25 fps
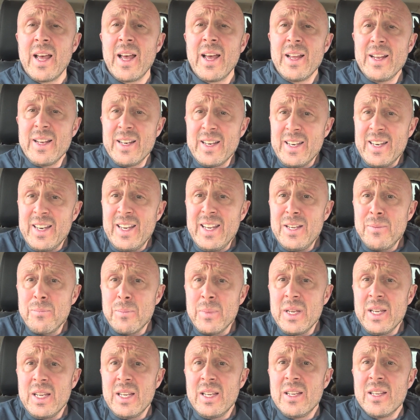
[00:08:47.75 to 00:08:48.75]
lead
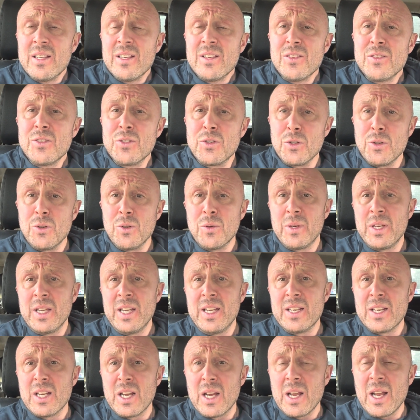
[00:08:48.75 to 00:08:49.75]
me to lead
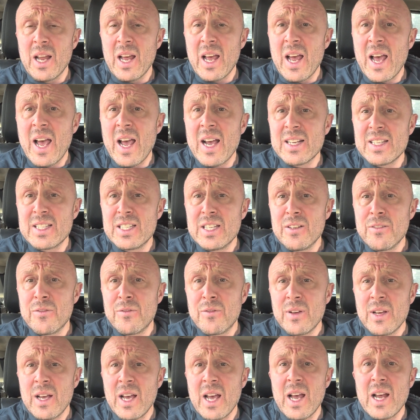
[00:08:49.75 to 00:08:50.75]
an active
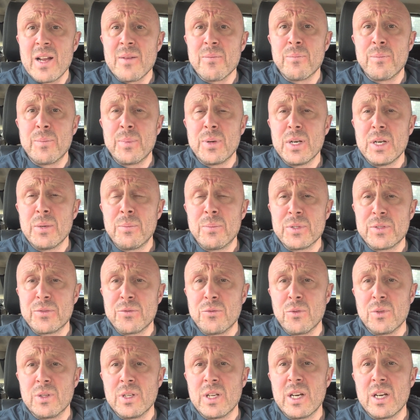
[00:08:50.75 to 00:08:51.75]
and purposeful
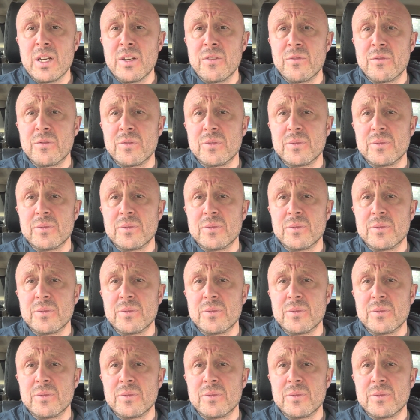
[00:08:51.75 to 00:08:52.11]
life.